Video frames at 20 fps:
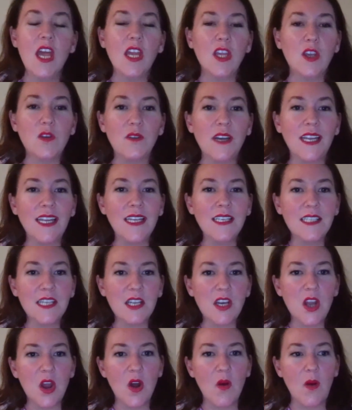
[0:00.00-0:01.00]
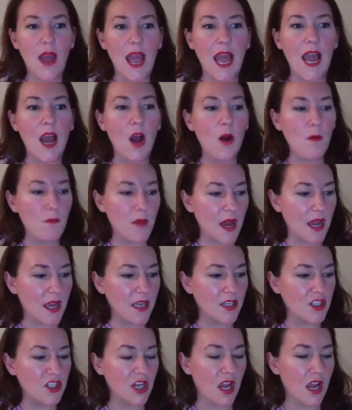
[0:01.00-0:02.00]
you need to know how
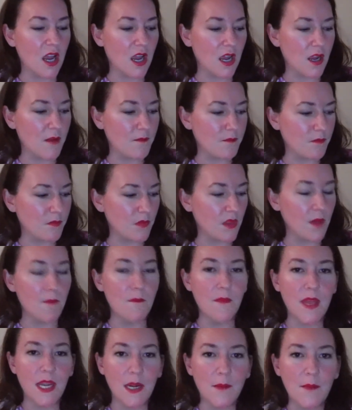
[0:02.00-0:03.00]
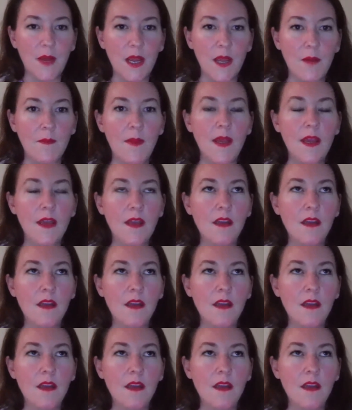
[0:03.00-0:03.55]
much um, the minimum,